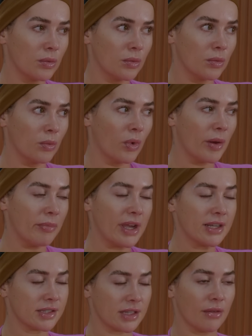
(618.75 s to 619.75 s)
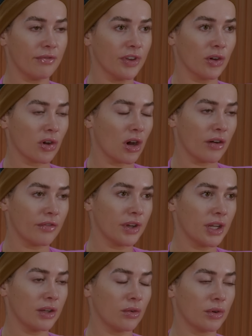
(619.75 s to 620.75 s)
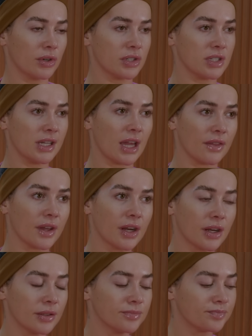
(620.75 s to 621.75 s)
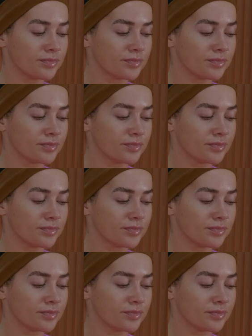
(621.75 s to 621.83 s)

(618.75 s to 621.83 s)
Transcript: what makes them feel confident in order to get there.